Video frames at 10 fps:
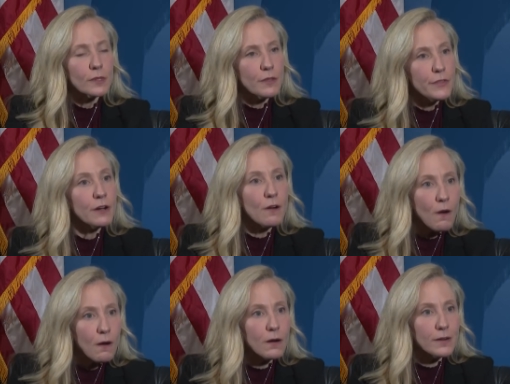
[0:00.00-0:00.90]
There
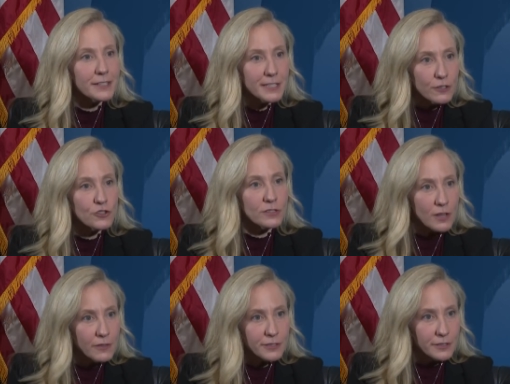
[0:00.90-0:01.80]
are intelligence
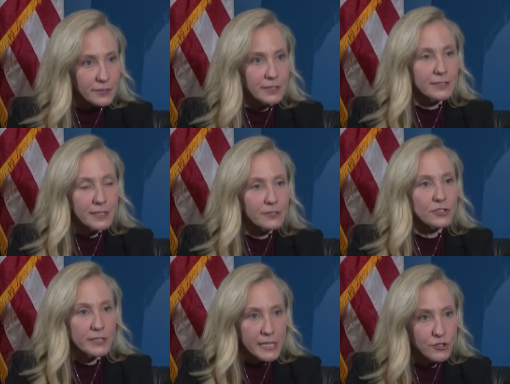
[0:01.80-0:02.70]
officers and
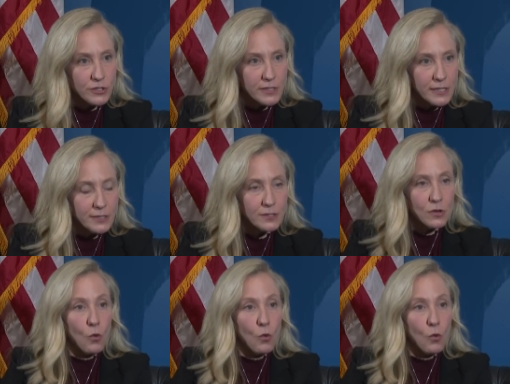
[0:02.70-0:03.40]
intelligence agencies